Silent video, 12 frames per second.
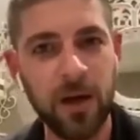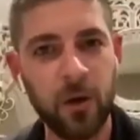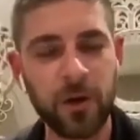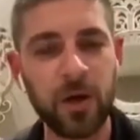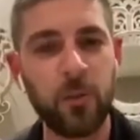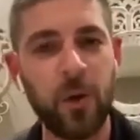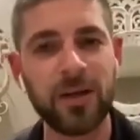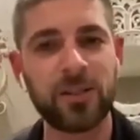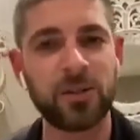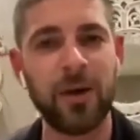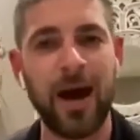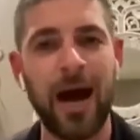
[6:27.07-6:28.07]
We want
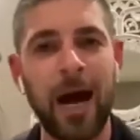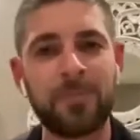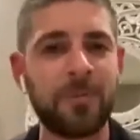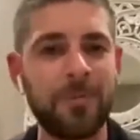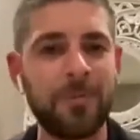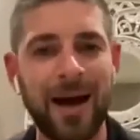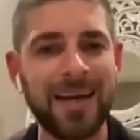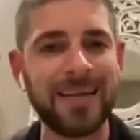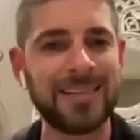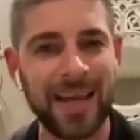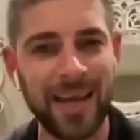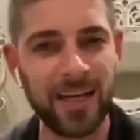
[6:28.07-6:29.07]
to optimize
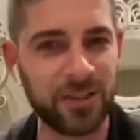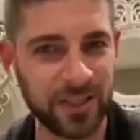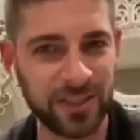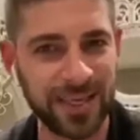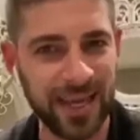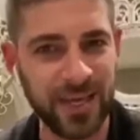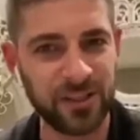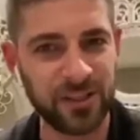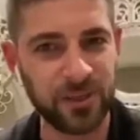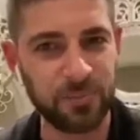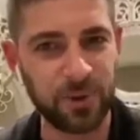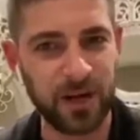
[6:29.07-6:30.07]
aging, the
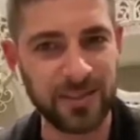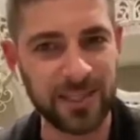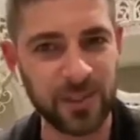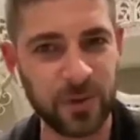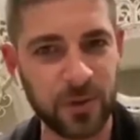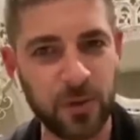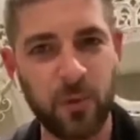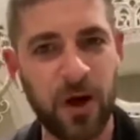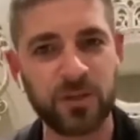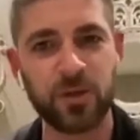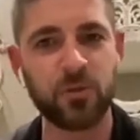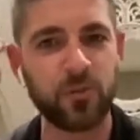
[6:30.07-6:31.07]
aging process. We want
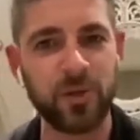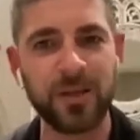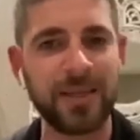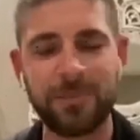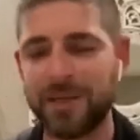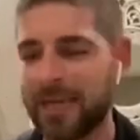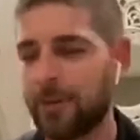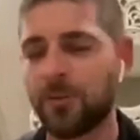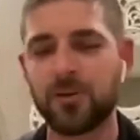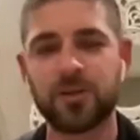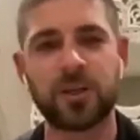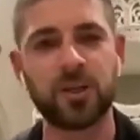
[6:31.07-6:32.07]
to really be able
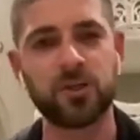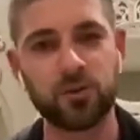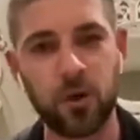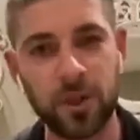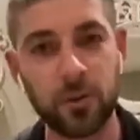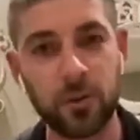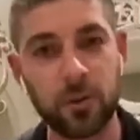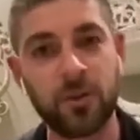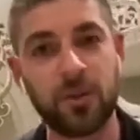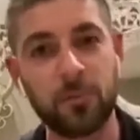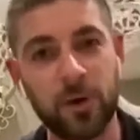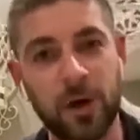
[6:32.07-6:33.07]
to control it with
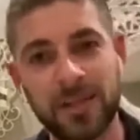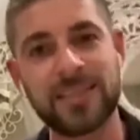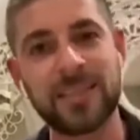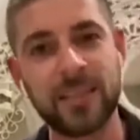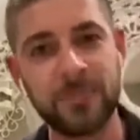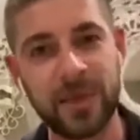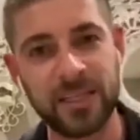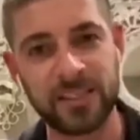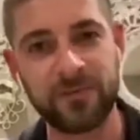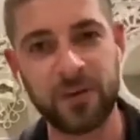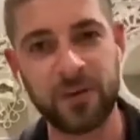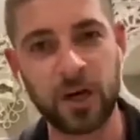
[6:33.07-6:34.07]
our products to the best of
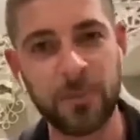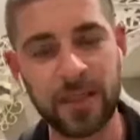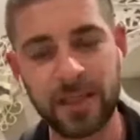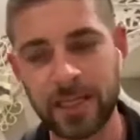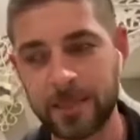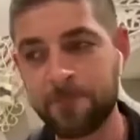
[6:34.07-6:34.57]
our ability.